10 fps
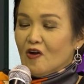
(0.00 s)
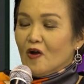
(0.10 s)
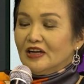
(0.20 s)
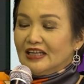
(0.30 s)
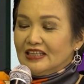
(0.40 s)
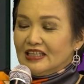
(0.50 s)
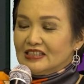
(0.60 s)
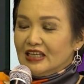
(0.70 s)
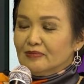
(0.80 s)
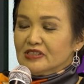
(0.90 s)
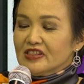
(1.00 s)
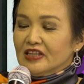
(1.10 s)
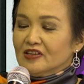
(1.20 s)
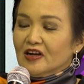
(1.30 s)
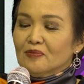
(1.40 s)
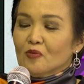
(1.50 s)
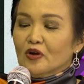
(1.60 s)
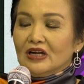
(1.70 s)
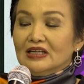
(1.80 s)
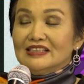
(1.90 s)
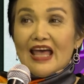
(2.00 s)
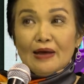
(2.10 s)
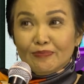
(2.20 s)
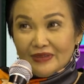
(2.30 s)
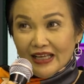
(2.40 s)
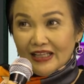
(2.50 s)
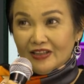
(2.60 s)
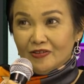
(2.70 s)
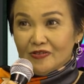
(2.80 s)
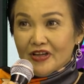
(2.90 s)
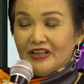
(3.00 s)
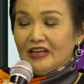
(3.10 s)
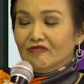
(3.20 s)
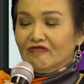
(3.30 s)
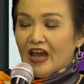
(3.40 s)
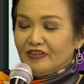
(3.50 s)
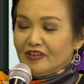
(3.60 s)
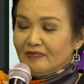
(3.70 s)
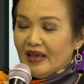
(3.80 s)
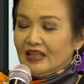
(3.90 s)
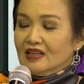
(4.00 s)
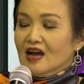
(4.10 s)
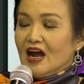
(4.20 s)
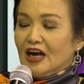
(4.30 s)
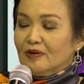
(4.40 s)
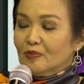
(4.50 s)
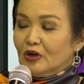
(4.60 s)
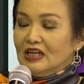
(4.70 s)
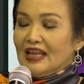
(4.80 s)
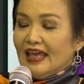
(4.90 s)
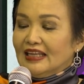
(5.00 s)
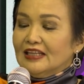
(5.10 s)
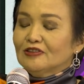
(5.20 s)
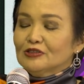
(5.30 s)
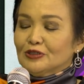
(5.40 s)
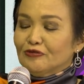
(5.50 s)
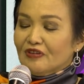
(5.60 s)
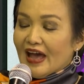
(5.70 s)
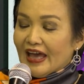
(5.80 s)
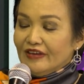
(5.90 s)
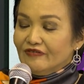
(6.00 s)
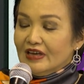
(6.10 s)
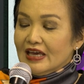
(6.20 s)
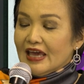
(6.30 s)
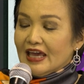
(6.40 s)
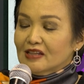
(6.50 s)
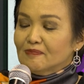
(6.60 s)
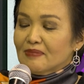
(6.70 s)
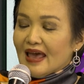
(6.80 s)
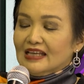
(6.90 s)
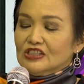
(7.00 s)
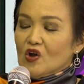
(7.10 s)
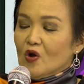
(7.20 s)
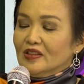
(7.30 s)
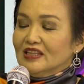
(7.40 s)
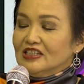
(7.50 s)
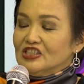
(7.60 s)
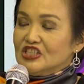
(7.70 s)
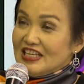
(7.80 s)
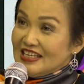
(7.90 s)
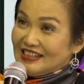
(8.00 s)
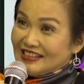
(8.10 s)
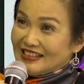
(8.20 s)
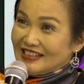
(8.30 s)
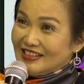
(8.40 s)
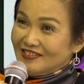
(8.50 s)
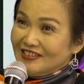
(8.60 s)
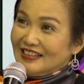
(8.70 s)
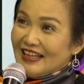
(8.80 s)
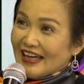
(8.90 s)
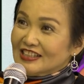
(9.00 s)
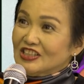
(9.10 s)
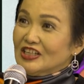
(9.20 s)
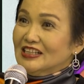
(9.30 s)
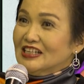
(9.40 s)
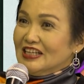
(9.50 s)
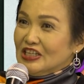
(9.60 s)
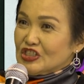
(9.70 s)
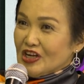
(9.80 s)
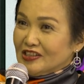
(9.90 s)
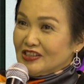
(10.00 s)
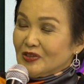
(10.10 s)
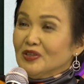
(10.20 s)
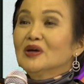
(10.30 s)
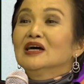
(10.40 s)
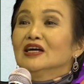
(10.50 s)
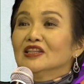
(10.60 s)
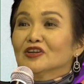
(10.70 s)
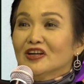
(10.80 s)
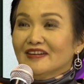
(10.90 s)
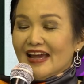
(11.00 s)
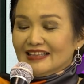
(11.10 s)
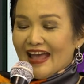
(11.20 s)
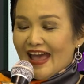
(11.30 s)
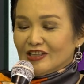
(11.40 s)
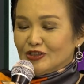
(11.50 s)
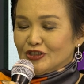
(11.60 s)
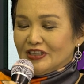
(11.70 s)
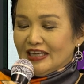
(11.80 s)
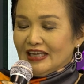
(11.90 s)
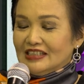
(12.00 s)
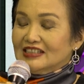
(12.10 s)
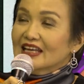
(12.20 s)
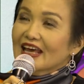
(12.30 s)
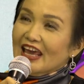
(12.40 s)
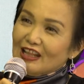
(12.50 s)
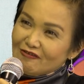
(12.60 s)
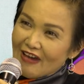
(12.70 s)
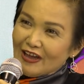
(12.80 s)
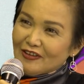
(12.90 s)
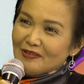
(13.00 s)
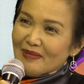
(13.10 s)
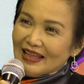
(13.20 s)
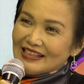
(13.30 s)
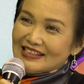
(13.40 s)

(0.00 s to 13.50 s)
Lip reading: Organisms that are more adapted to their environment are more likely to survive and pass on the genes to the next generation. So the correct answer is environment.